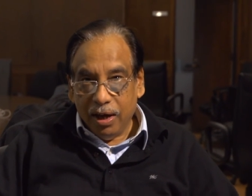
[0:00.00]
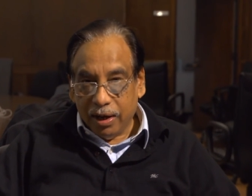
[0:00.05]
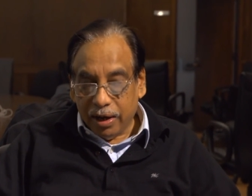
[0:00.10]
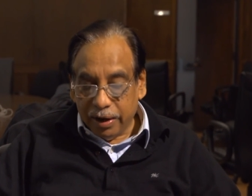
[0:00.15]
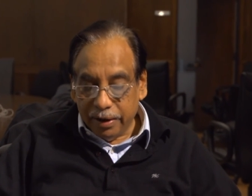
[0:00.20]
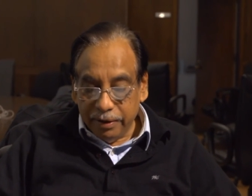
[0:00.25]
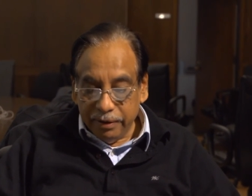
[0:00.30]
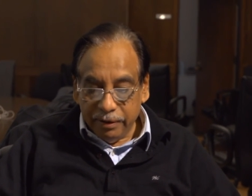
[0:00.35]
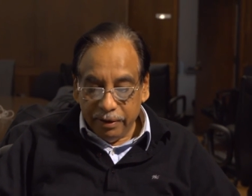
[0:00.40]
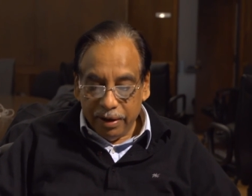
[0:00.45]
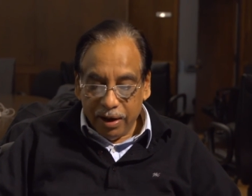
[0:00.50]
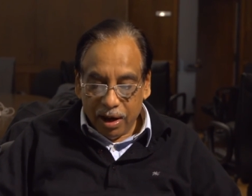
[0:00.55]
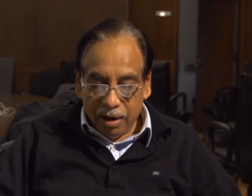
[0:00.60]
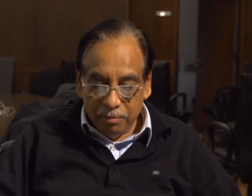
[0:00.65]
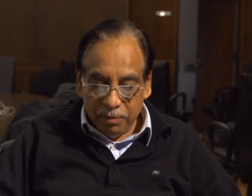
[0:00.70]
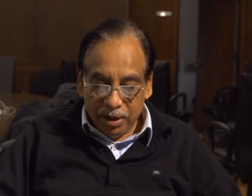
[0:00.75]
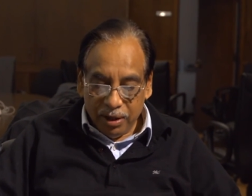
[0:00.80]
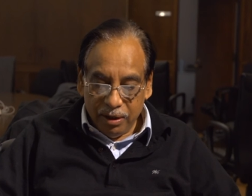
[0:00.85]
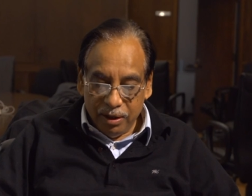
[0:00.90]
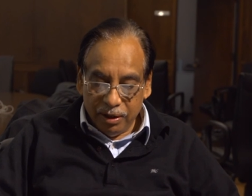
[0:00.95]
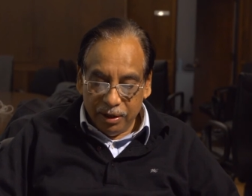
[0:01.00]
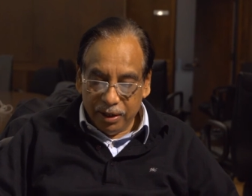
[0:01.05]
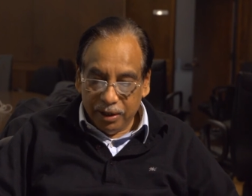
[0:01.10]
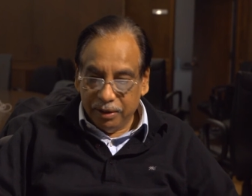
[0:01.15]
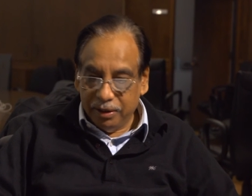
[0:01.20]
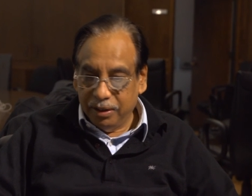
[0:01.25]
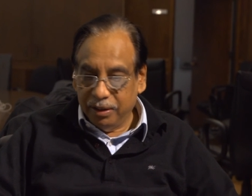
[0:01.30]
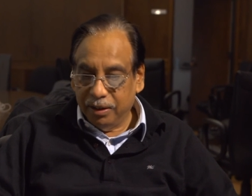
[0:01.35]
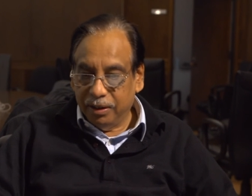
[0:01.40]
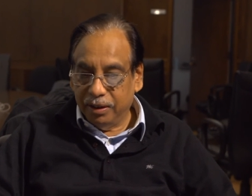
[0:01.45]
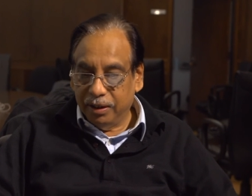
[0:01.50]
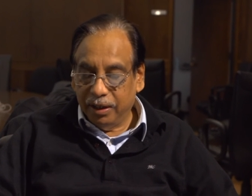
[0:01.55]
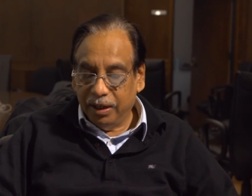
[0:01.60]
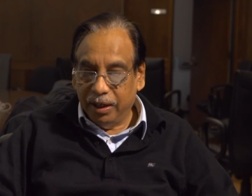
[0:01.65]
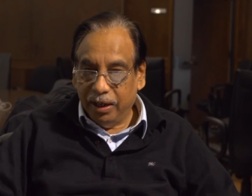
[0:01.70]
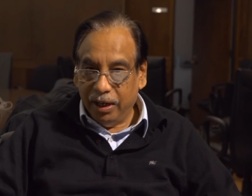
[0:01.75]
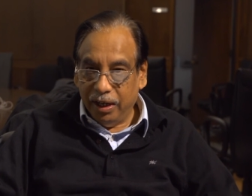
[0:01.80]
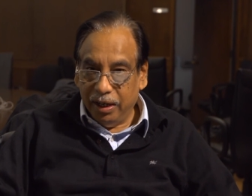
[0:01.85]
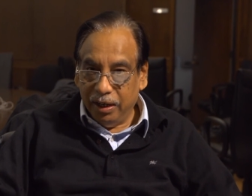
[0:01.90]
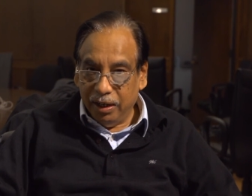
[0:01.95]
Currently, I'm here at
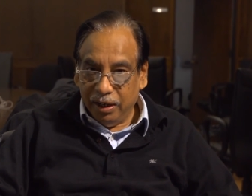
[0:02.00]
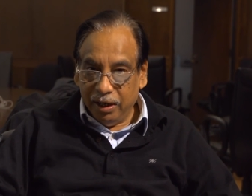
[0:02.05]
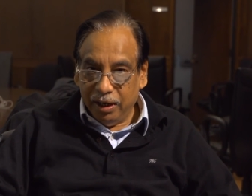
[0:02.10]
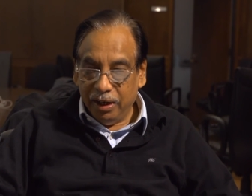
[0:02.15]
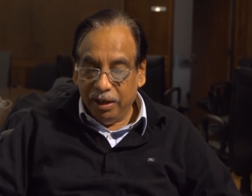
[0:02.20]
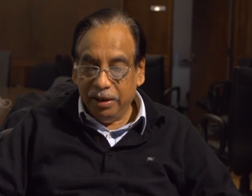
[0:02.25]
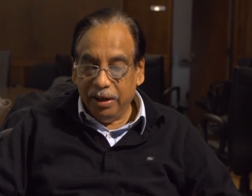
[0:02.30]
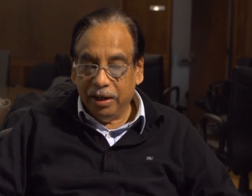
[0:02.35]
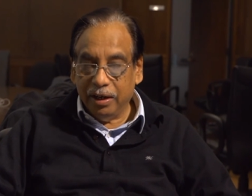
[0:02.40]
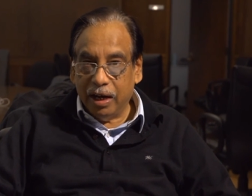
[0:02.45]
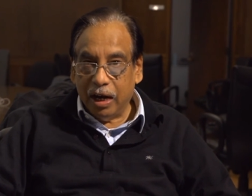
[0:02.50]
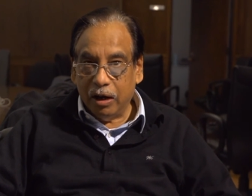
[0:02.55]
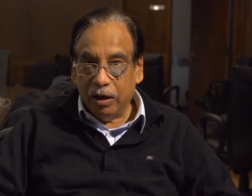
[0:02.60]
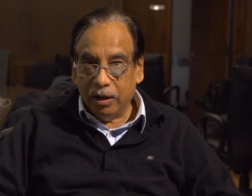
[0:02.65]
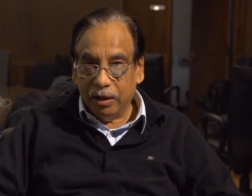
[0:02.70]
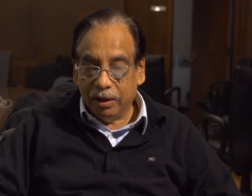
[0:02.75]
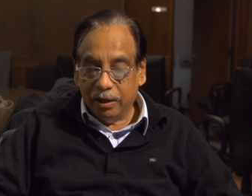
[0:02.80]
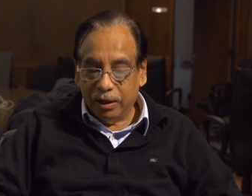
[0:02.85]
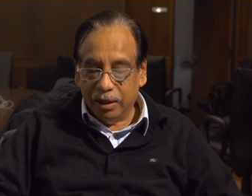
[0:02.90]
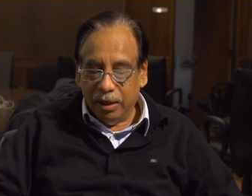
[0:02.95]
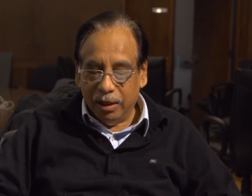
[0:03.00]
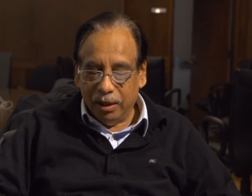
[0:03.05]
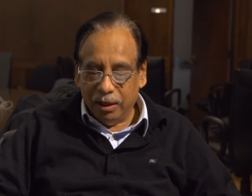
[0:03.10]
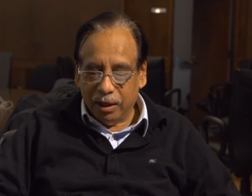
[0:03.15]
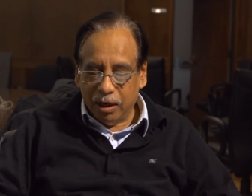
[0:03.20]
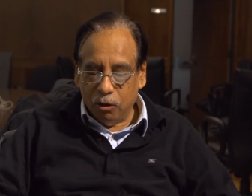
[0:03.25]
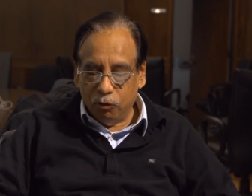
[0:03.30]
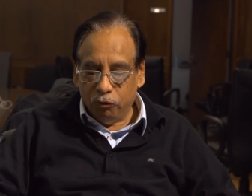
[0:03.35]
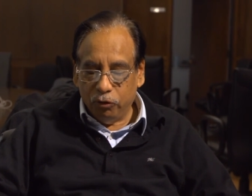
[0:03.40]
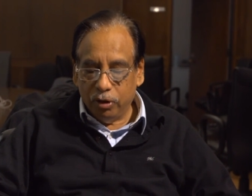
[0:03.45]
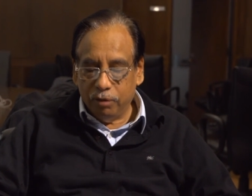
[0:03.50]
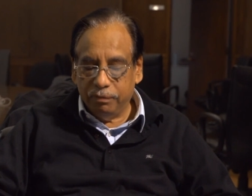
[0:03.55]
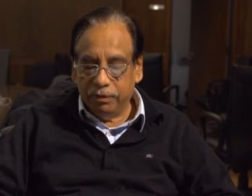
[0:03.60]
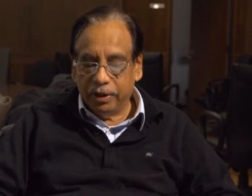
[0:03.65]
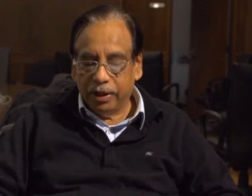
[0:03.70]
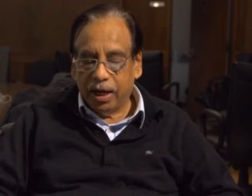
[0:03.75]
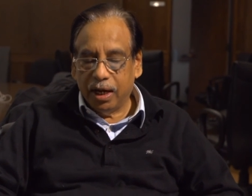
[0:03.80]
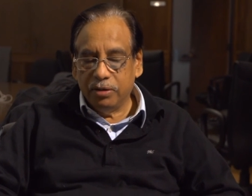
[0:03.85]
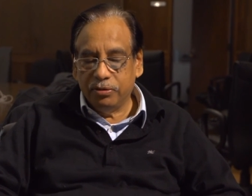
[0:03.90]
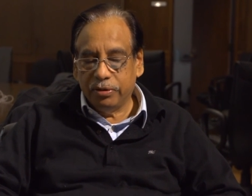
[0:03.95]
the Indian Council
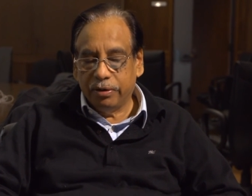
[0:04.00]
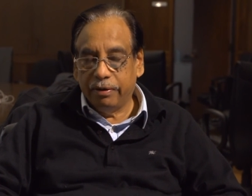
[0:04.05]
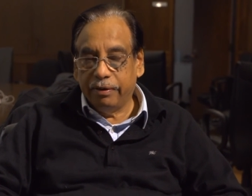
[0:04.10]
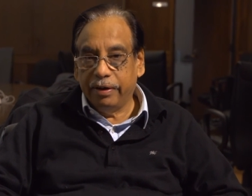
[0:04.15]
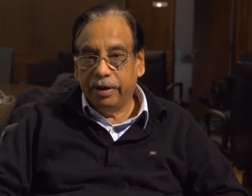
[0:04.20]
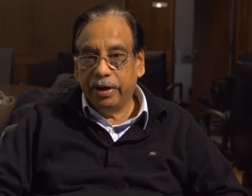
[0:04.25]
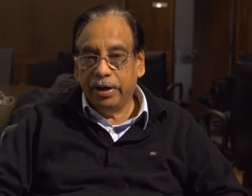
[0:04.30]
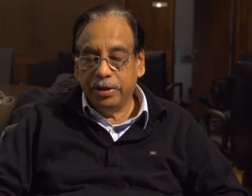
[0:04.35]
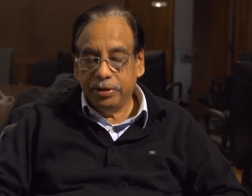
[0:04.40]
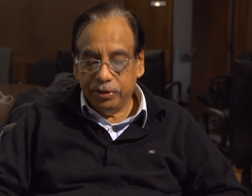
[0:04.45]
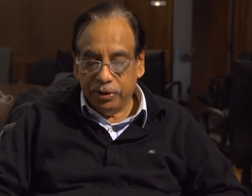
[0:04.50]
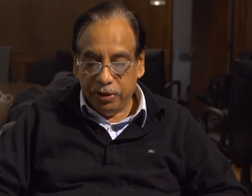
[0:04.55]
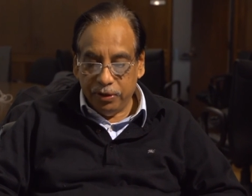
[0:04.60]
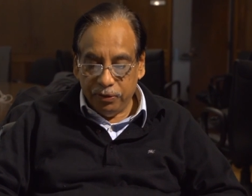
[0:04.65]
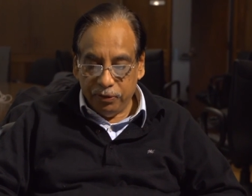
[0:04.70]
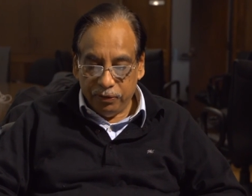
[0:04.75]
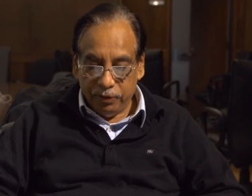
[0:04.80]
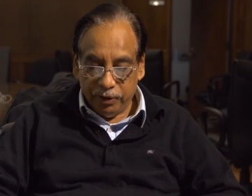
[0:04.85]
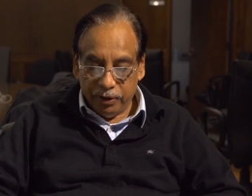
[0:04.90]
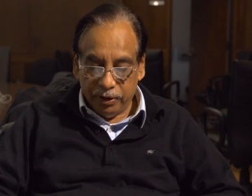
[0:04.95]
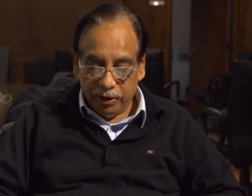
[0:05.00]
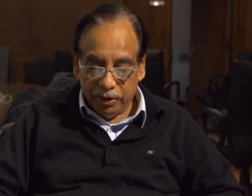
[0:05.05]
for Cultural Relations